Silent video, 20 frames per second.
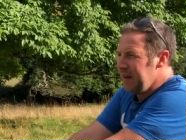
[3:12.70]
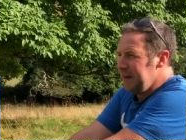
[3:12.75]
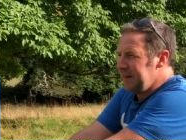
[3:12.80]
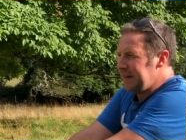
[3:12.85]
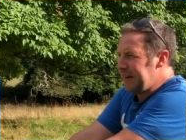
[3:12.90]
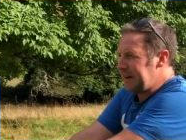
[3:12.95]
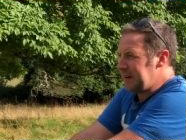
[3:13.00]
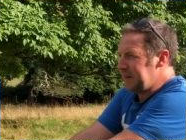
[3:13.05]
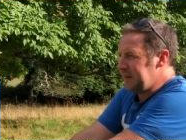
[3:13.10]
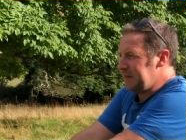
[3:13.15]

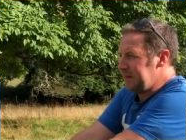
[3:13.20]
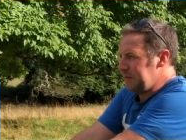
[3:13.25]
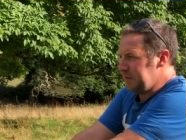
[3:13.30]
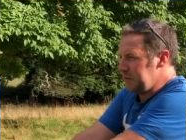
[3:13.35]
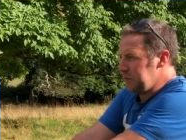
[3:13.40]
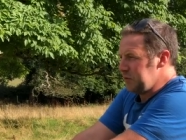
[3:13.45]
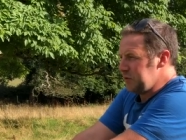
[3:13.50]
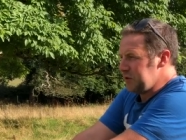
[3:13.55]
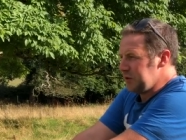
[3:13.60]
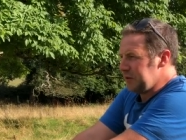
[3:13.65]
that
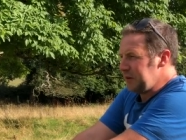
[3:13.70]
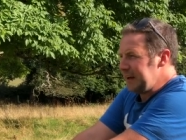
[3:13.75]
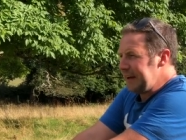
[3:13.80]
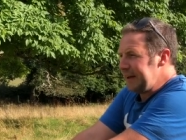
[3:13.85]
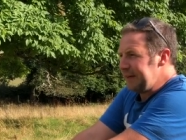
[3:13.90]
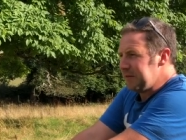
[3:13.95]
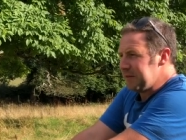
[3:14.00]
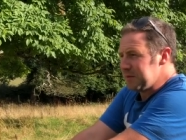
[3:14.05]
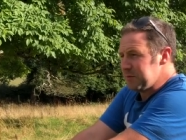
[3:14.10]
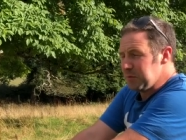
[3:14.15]
should
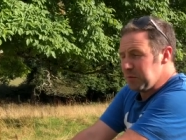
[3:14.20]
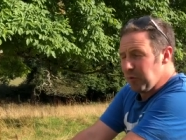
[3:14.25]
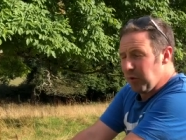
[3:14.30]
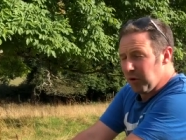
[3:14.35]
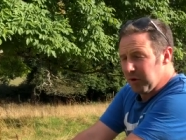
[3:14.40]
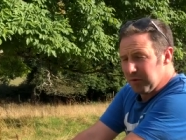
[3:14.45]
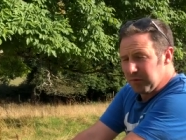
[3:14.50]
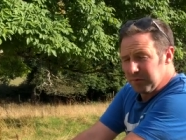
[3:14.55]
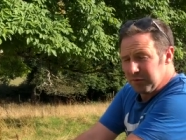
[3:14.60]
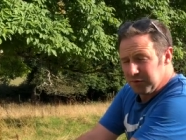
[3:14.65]
leave us with
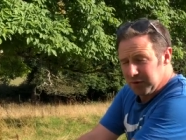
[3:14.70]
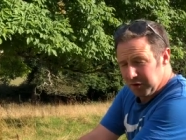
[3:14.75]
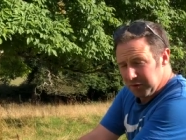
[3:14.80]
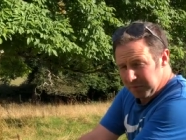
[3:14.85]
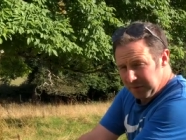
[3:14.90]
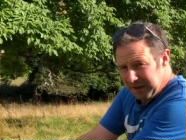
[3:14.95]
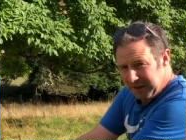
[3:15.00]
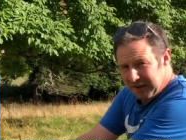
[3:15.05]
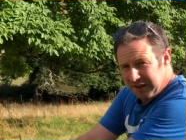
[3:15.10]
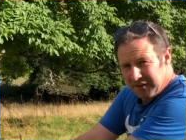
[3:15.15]
more dung
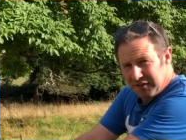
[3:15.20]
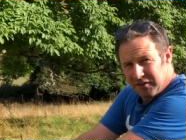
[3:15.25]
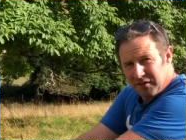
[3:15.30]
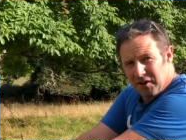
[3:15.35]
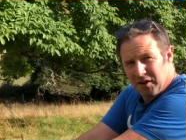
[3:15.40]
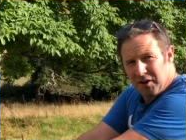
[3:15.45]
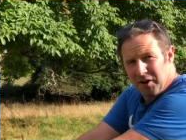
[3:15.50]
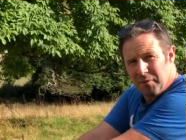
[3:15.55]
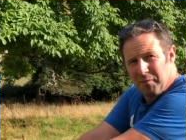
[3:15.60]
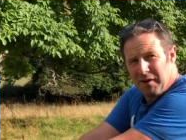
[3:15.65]
beetles
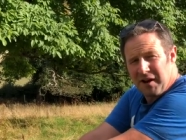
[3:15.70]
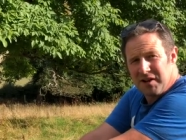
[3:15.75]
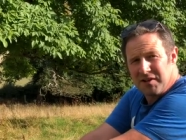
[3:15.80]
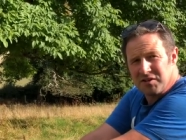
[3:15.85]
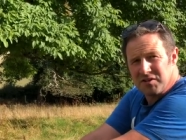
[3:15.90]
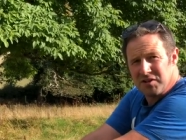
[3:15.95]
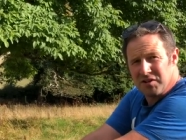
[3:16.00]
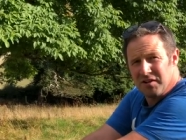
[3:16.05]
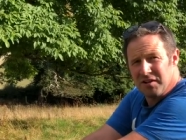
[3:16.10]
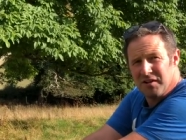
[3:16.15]
on our
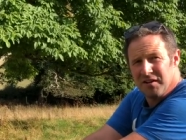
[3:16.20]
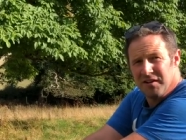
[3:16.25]
pasture.